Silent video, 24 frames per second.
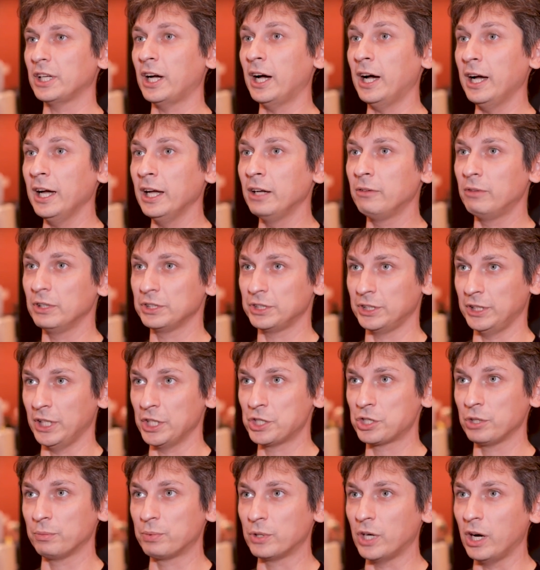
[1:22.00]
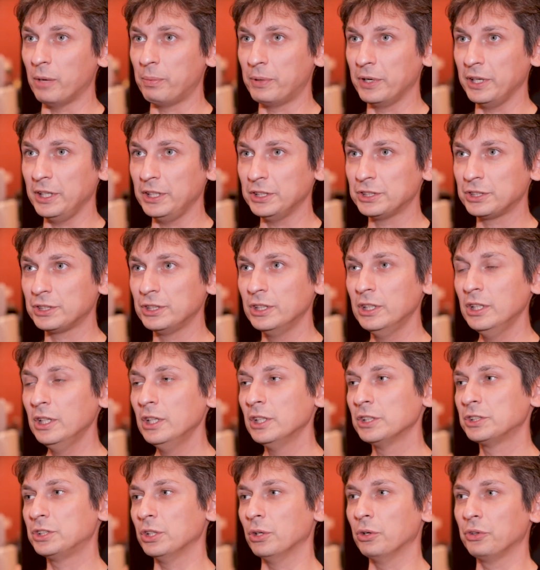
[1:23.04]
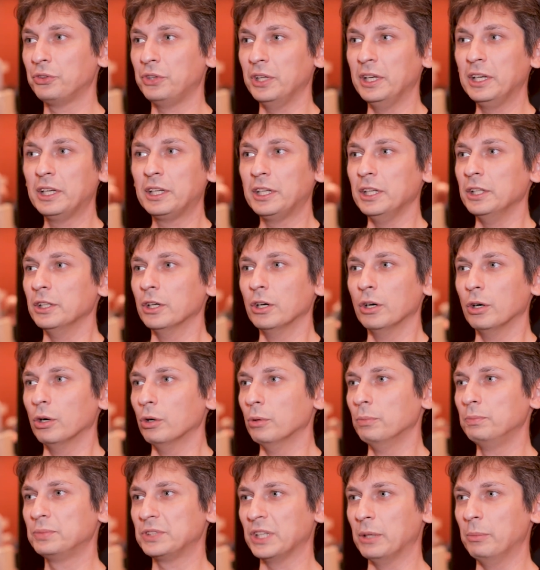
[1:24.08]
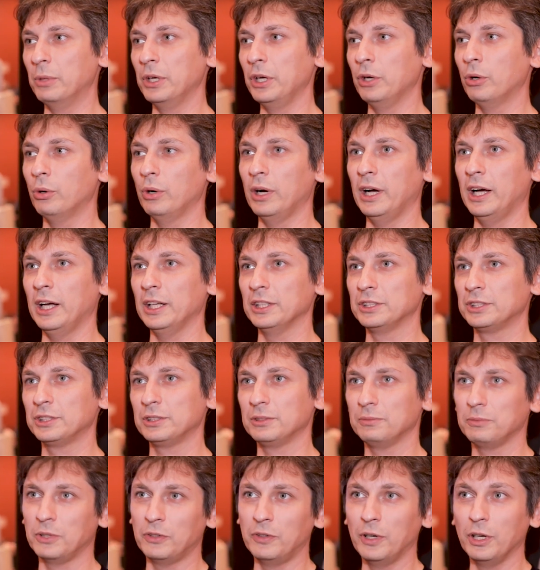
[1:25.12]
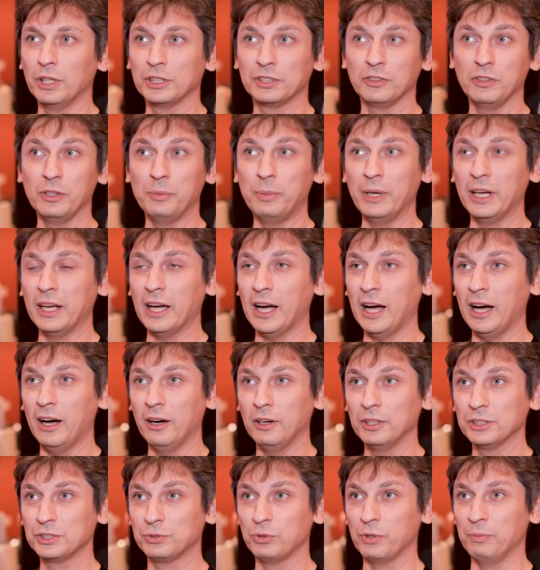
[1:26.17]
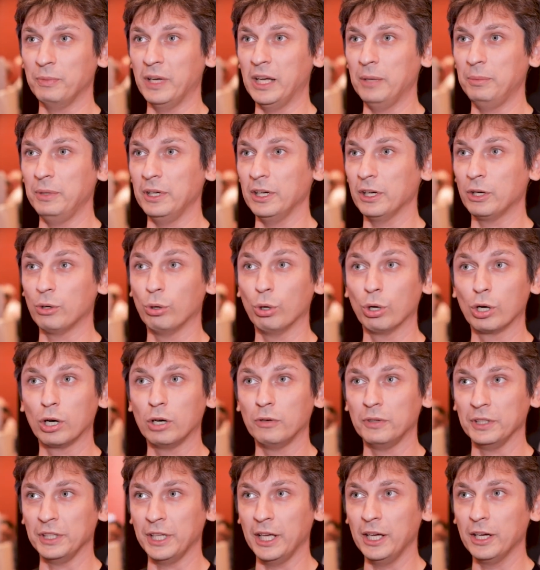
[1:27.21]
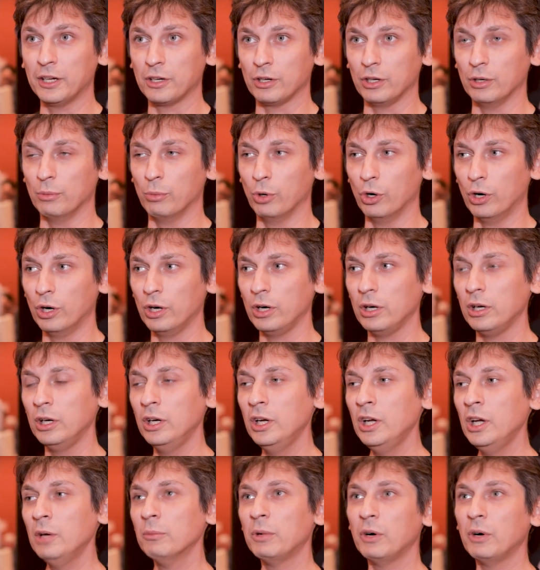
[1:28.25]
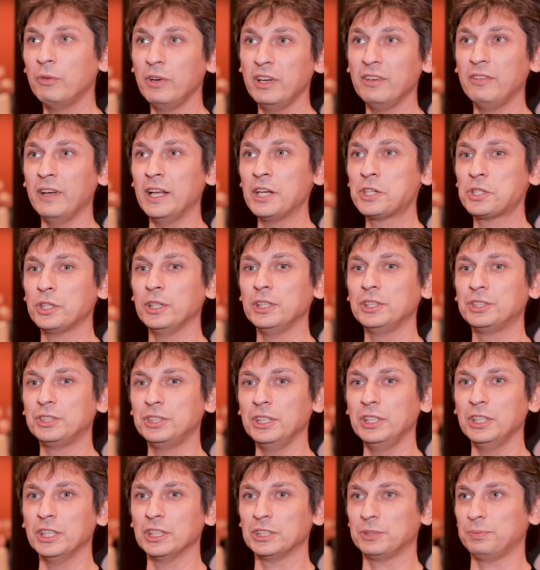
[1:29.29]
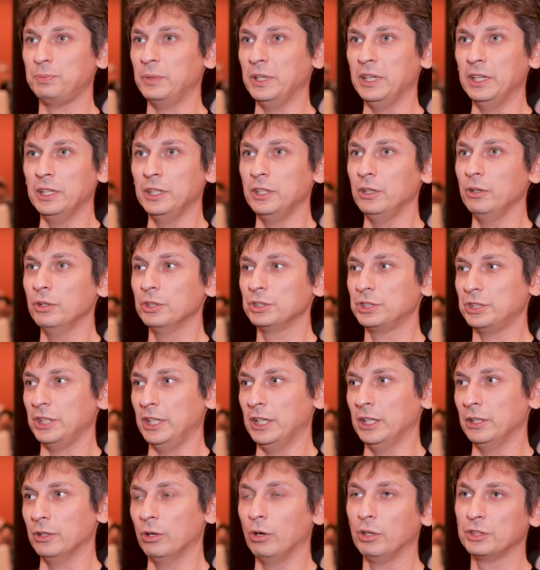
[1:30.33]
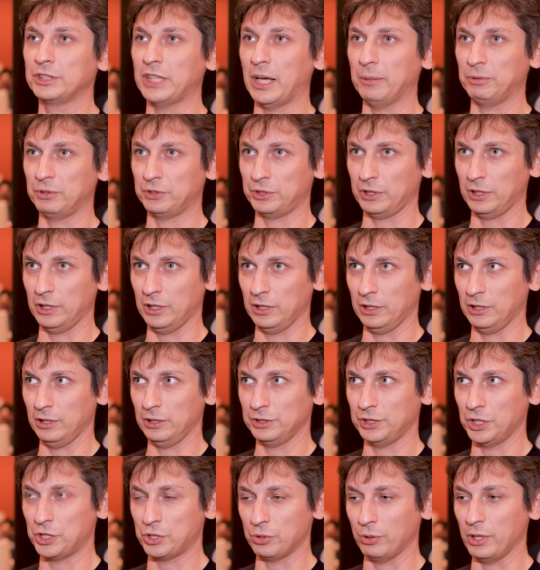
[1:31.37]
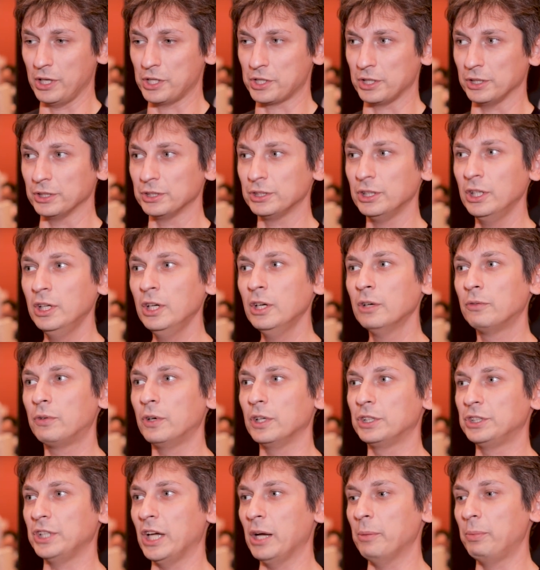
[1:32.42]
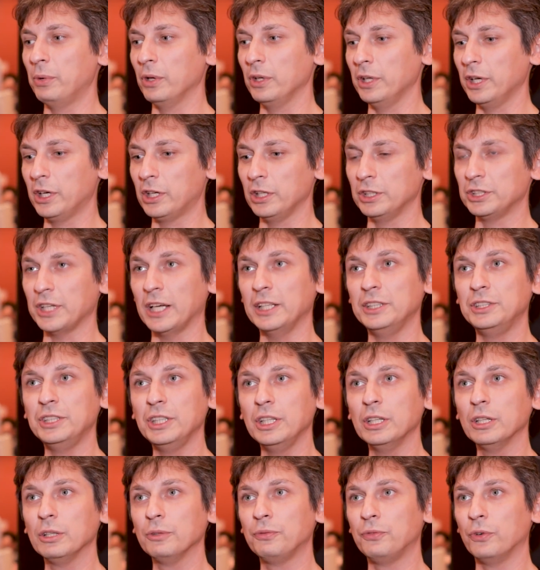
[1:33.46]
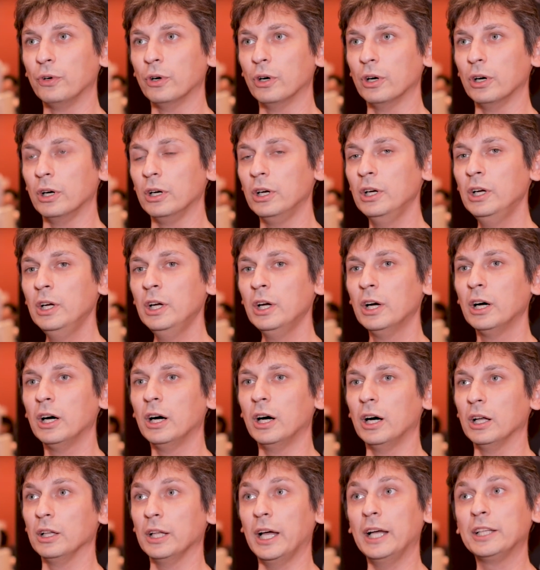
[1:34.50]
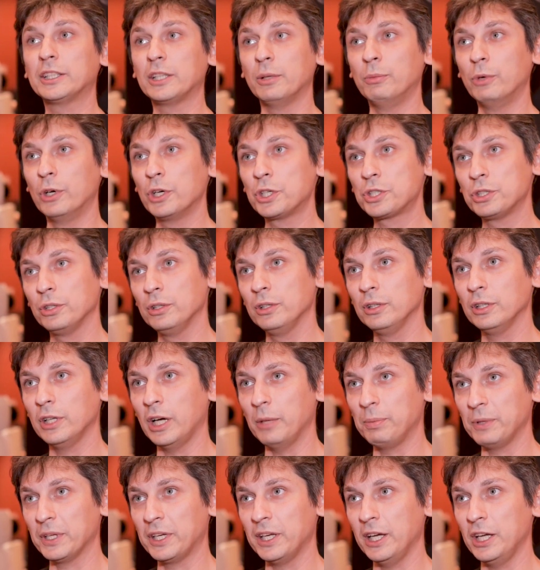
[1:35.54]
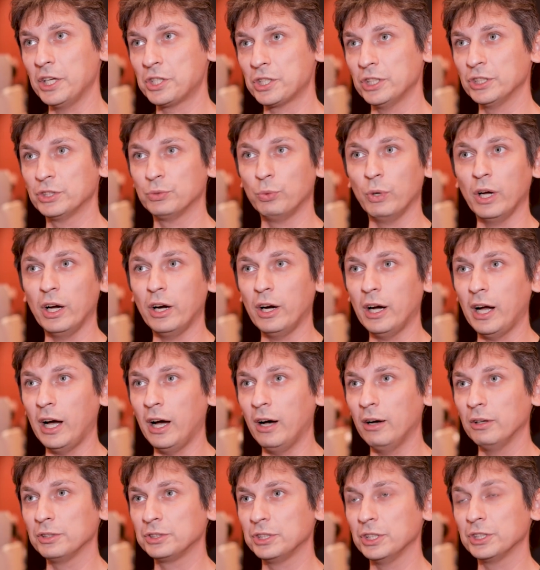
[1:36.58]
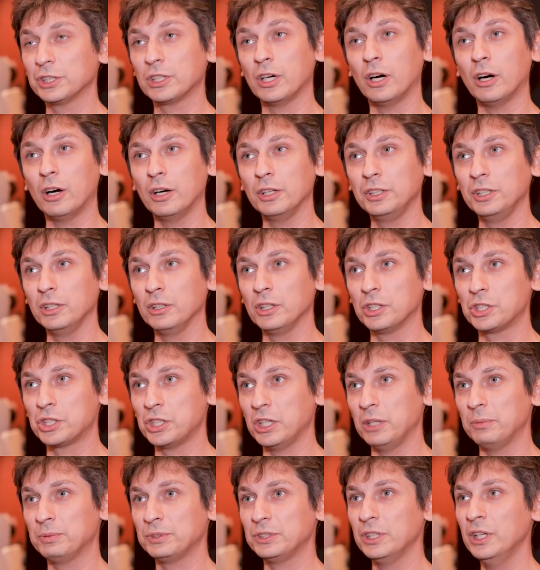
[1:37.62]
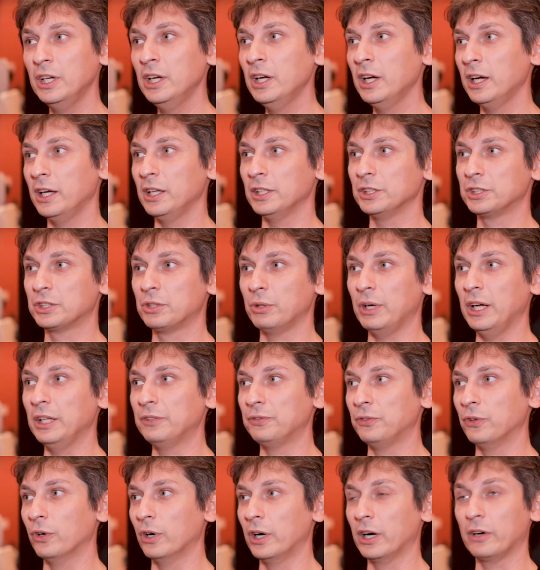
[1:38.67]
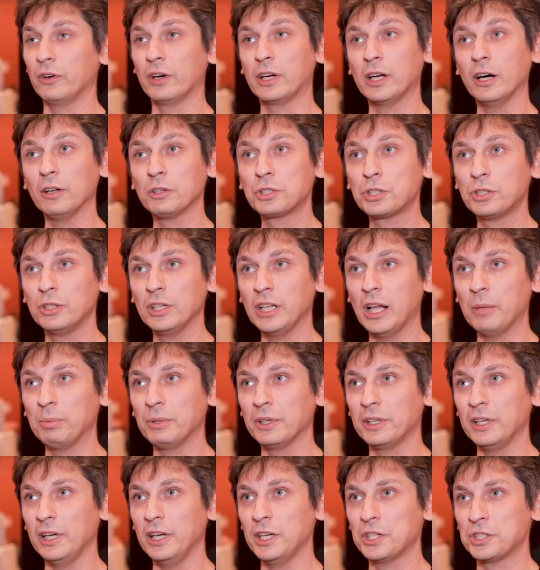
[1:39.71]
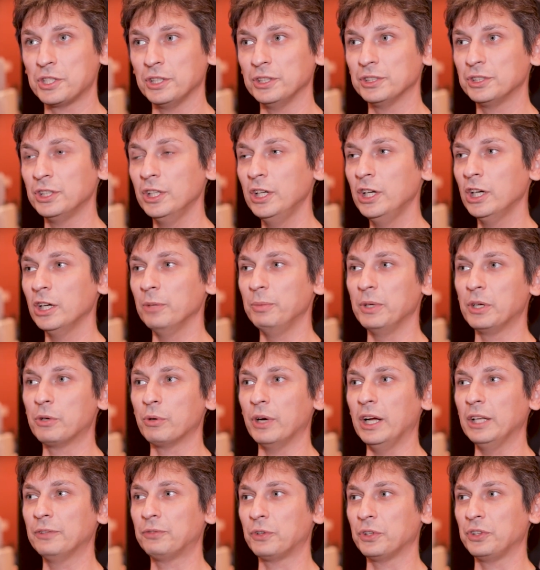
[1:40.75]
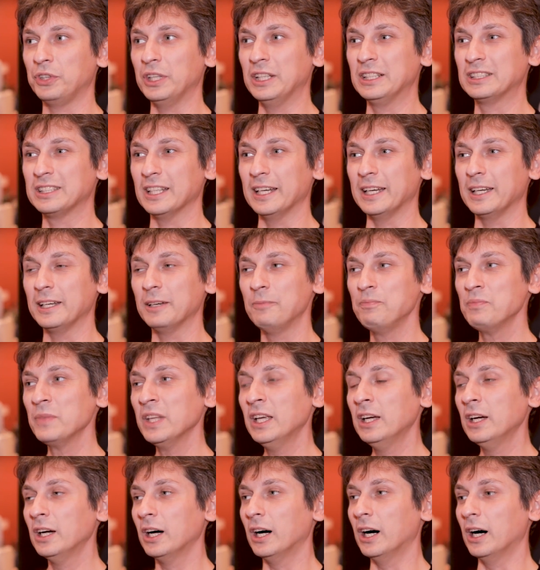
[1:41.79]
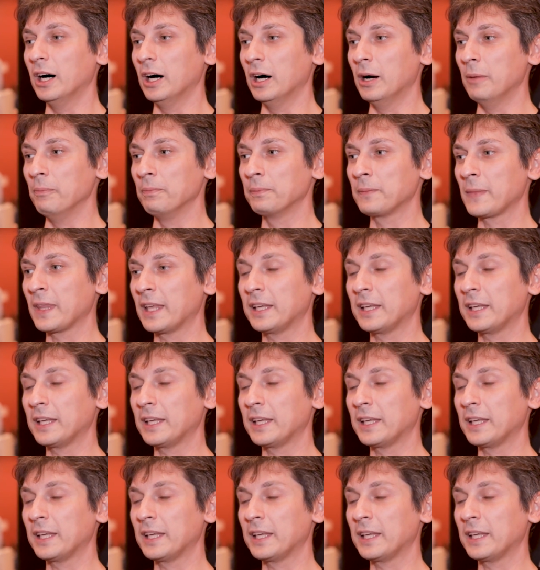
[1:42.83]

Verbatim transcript: as high-end residential properties. So think, you know, somebody who has a relatively big house with maybe a quarter of an acre or more. But we eventually see this being used in all types of uh, situations. For example, it is ideal for uh, light commercial applications, warehouses, car dealerships. It is great for agricultural applications. it would be great for things like um,